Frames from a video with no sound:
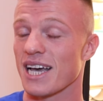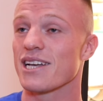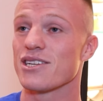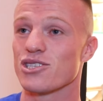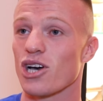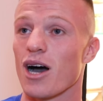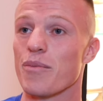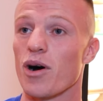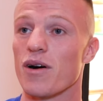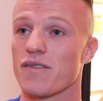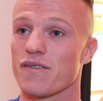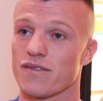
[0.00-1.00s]
taken time
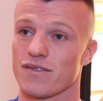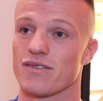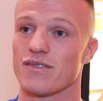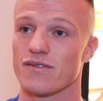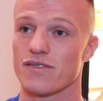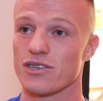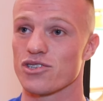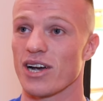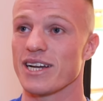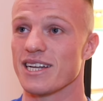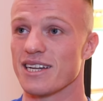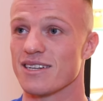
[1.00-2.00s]
off for
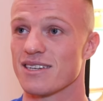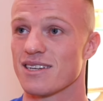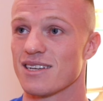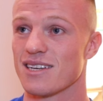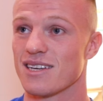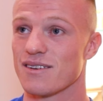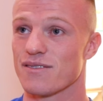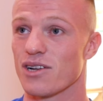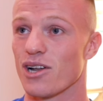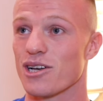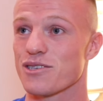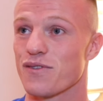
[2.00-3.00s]
training. For
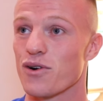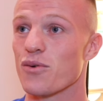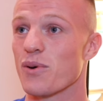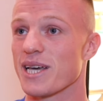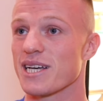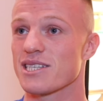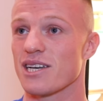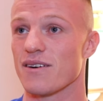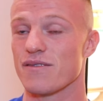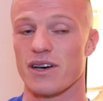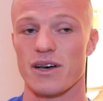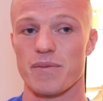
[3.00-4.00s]
the last four weeks,
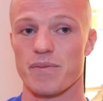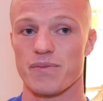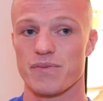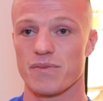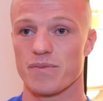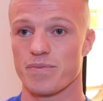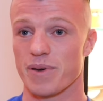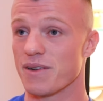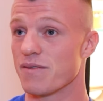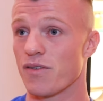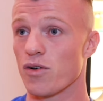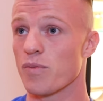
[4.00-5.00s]
I've um,
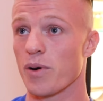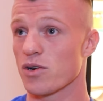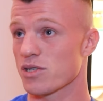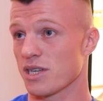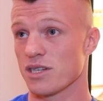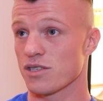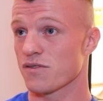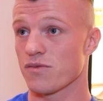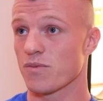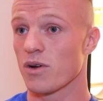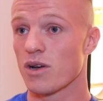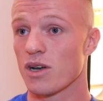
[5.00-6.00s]
been full boxing, just
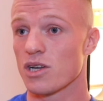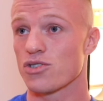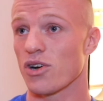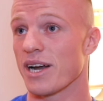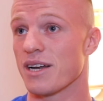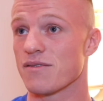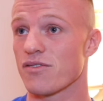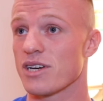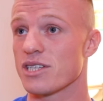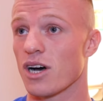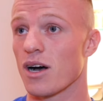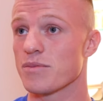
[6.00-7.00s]
training
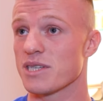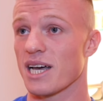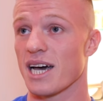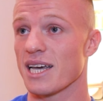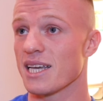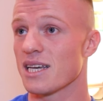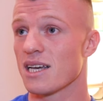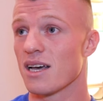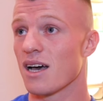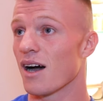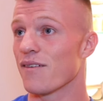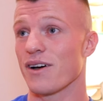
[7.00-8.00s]
three times a day.
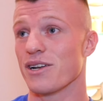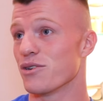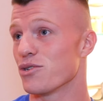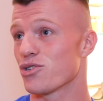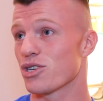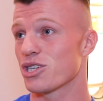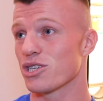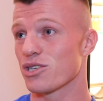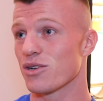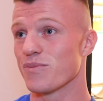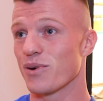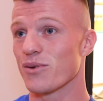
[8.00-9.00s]
I've had a
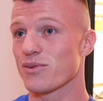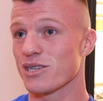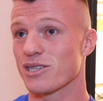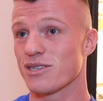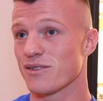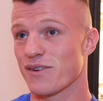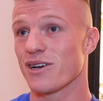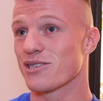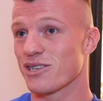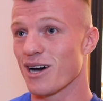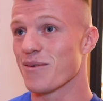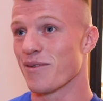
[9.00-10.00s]
nutritionist on board. This is the
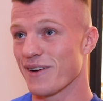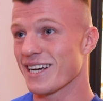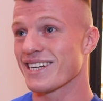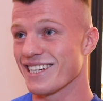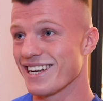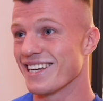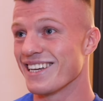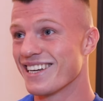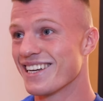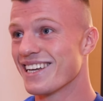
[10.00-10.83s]
first time I've actually